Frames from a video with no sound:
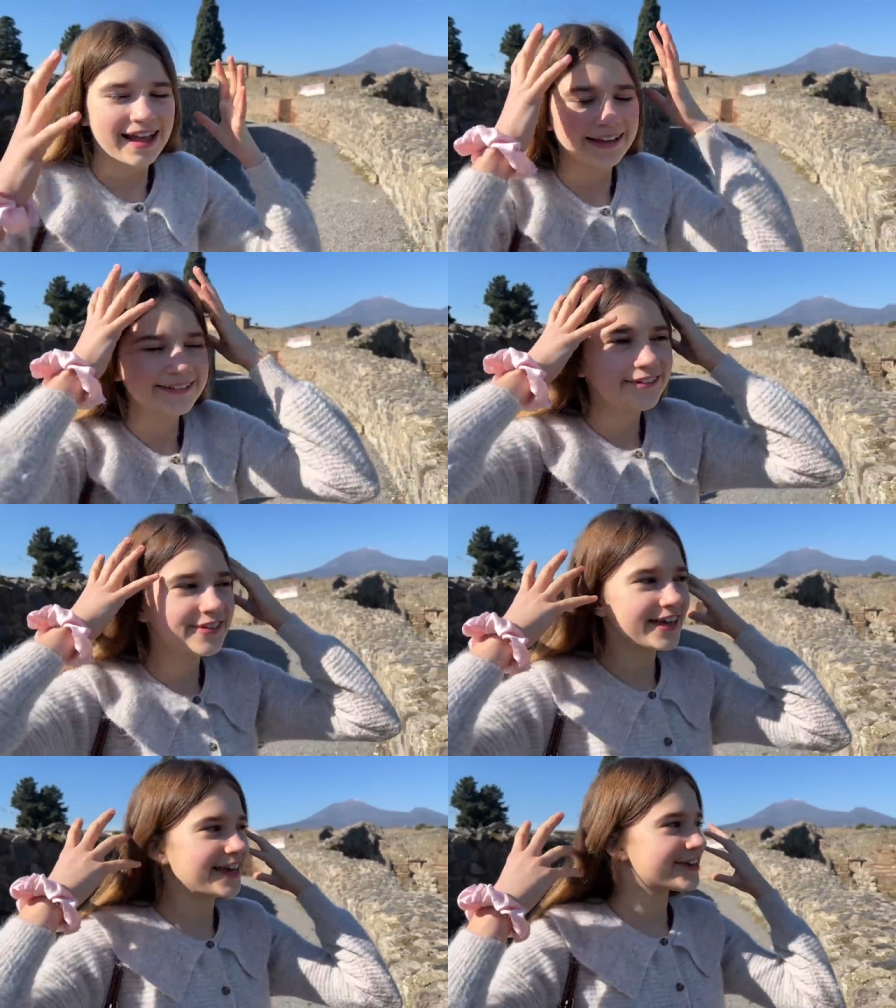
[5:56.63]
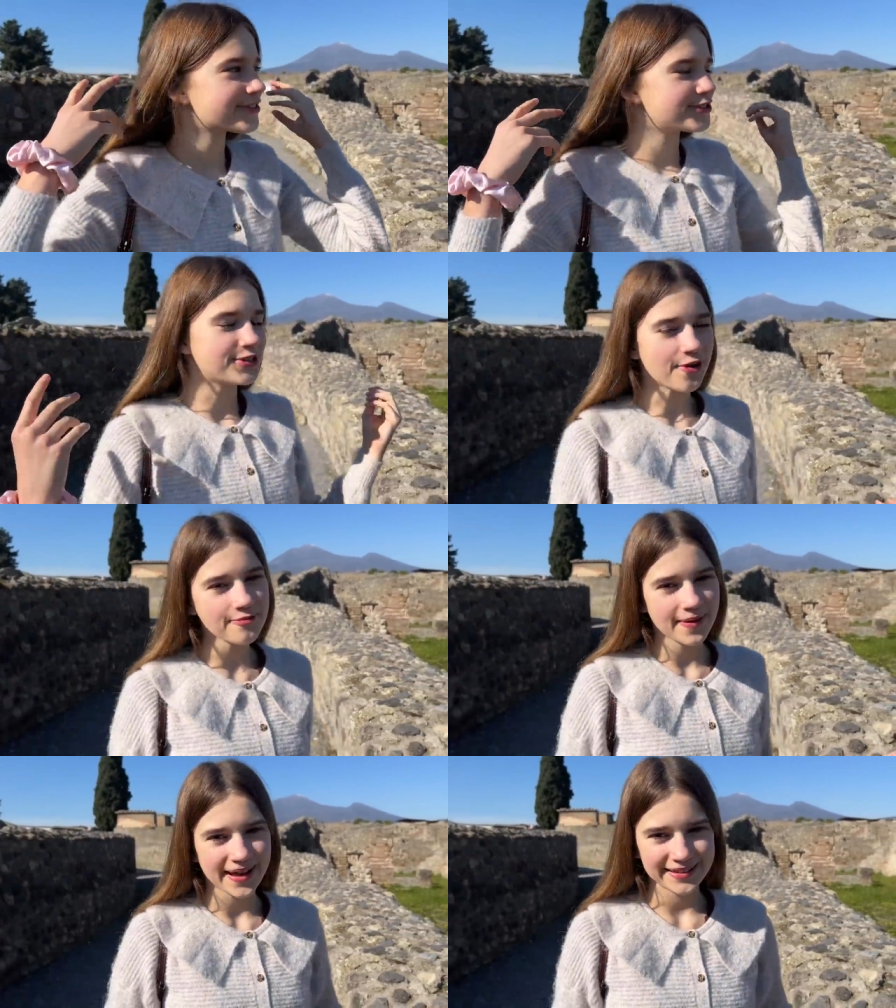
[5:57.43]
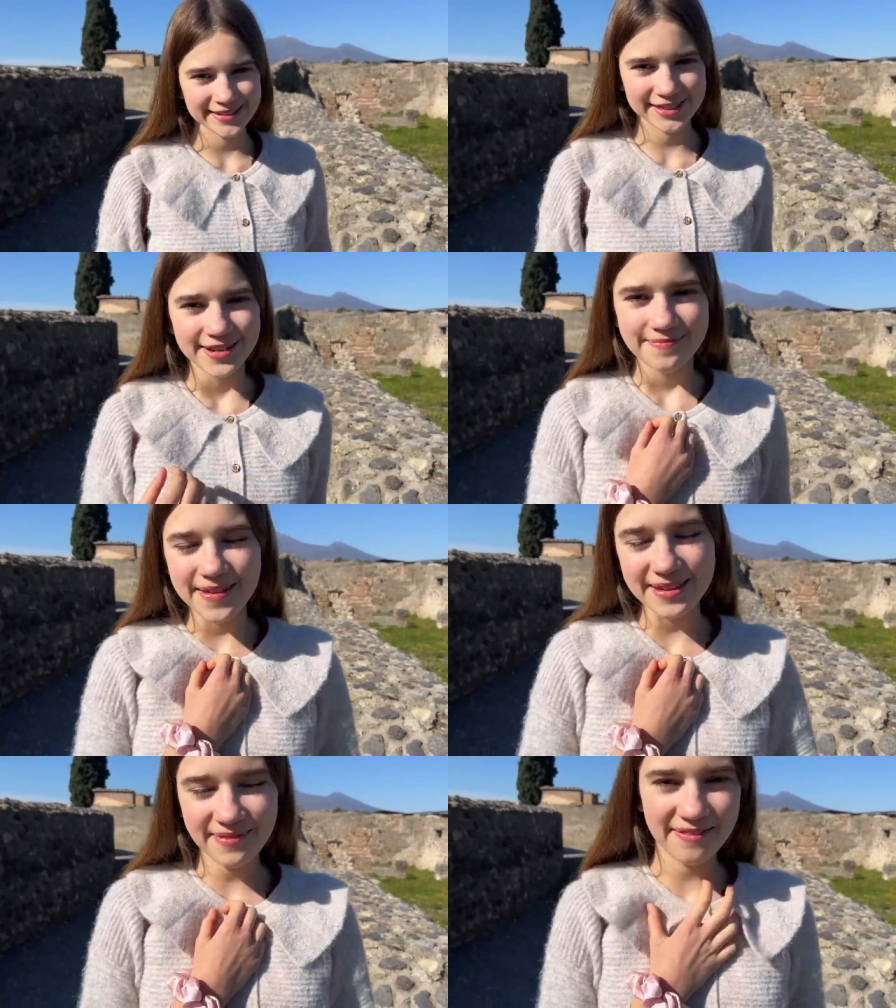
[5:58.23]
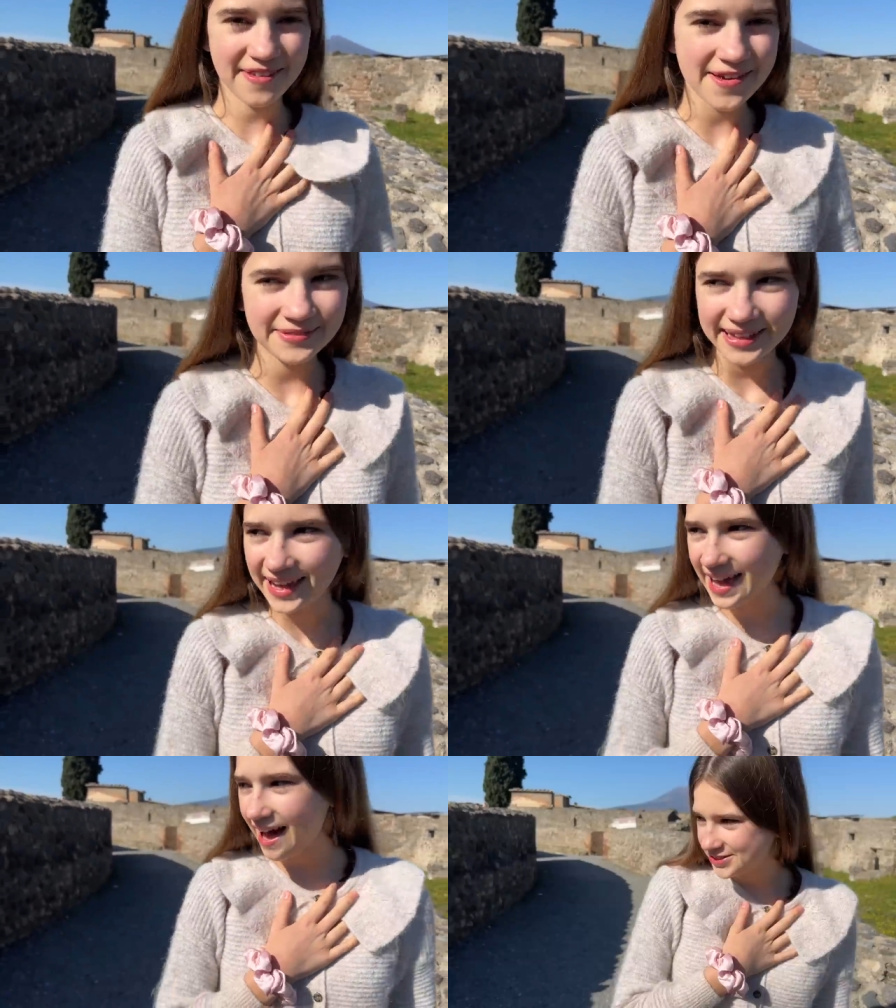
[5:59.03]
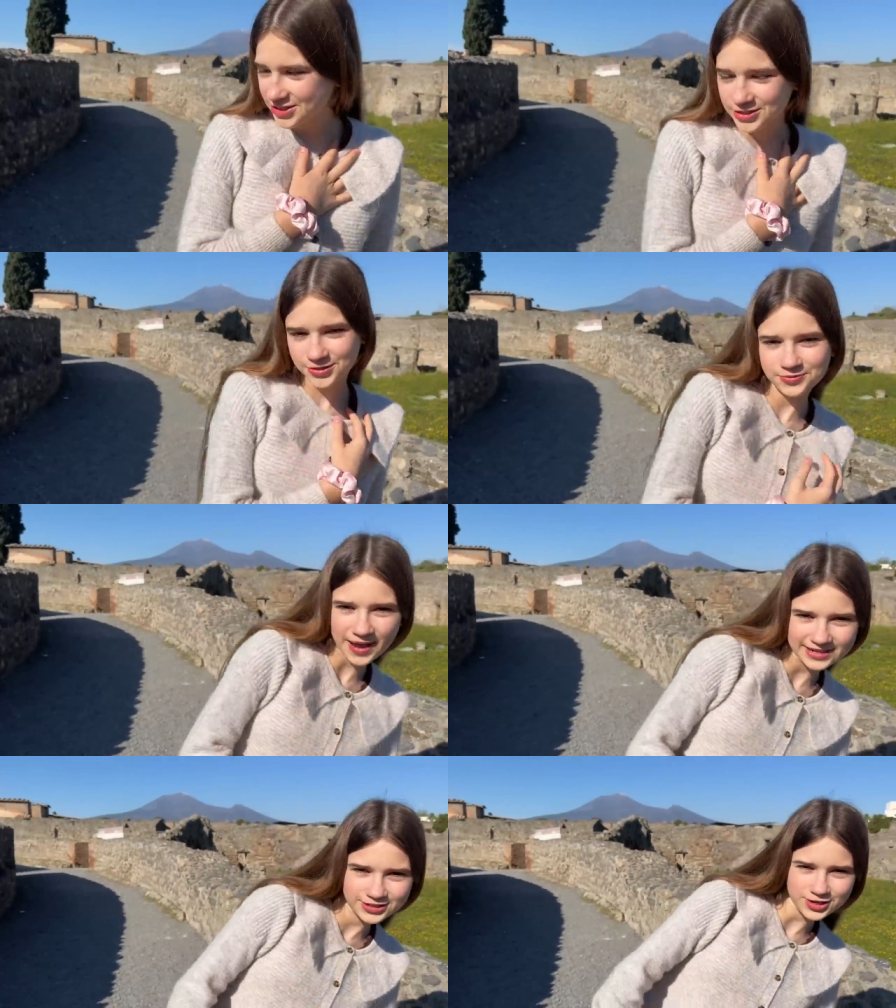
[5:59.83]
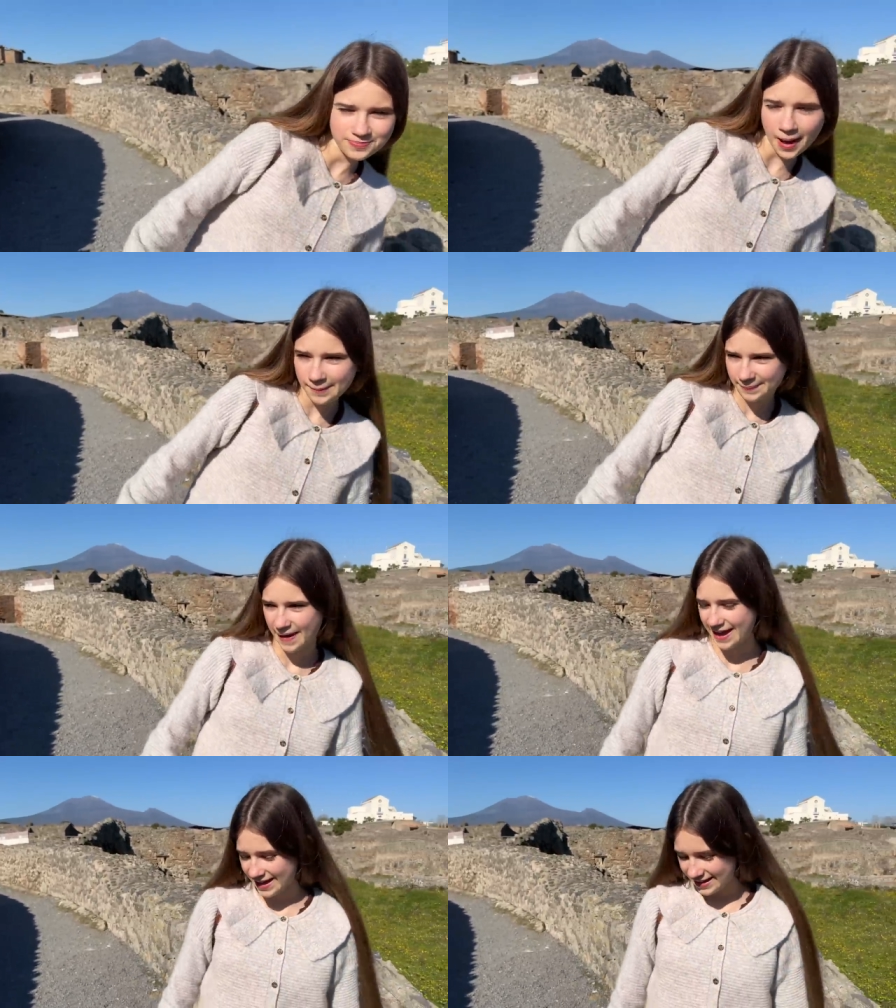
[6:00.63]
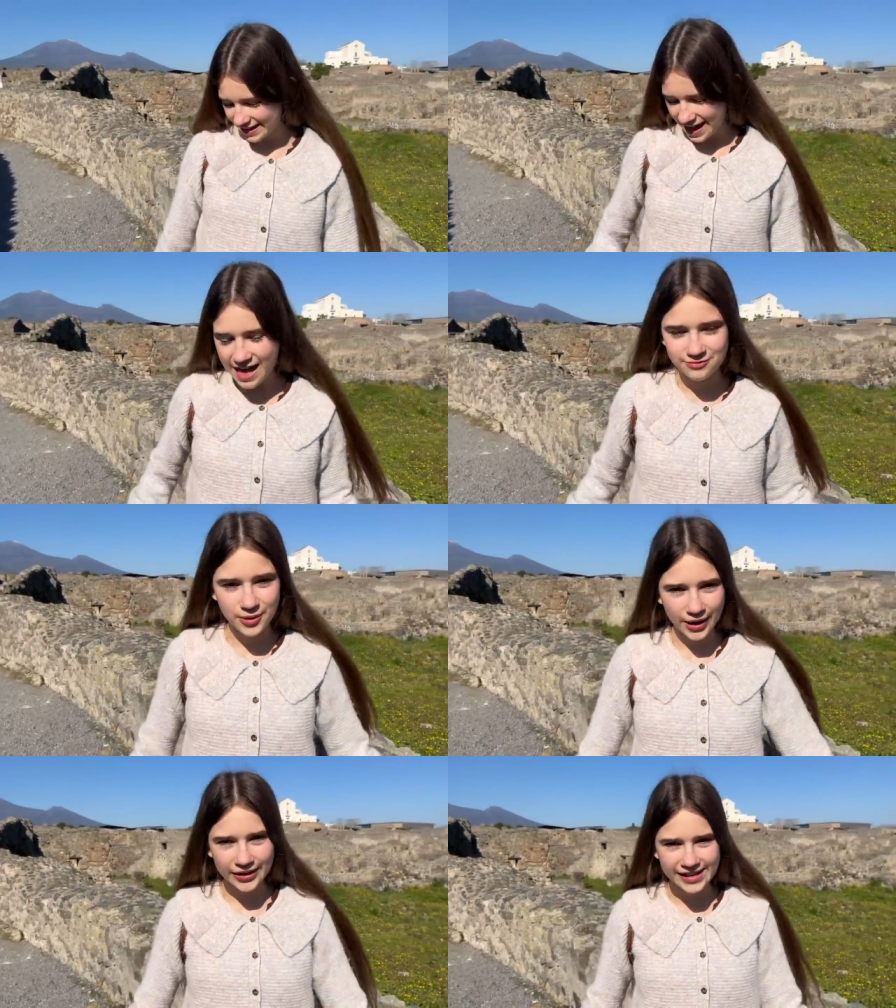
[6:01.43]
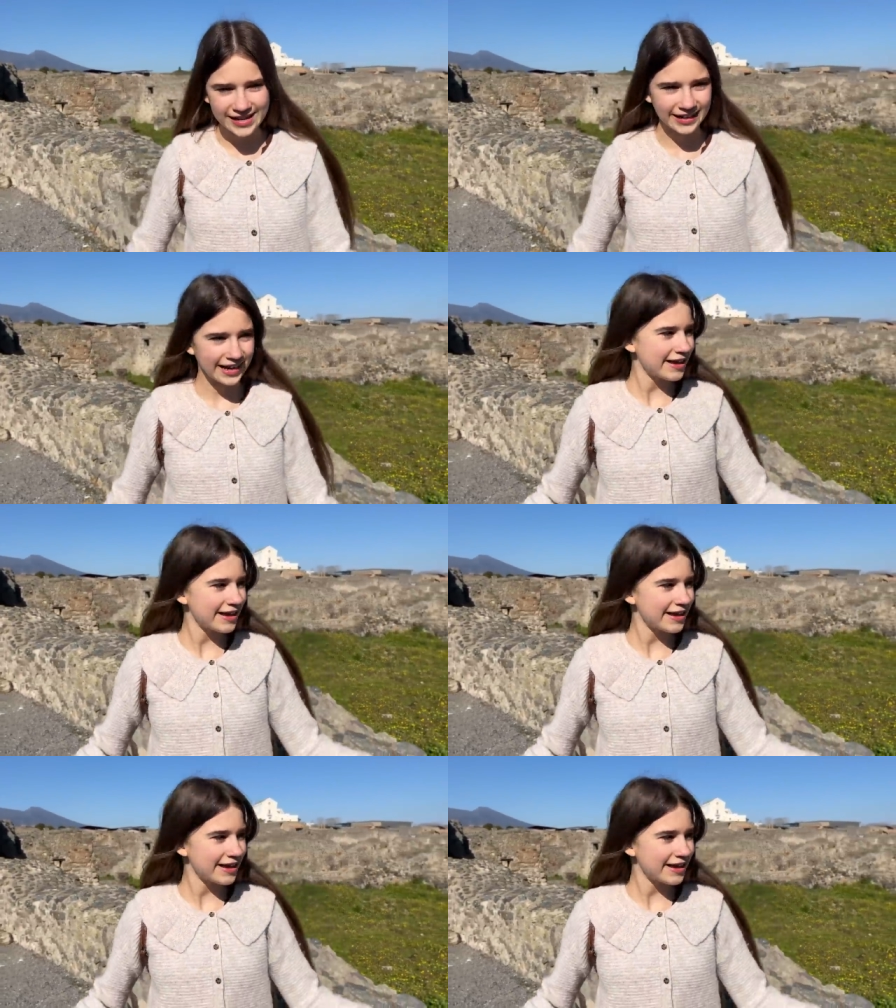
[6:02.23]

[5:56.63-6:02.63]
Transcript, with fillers: I love it here so much. Me and my family just went to Pompeii and we are here.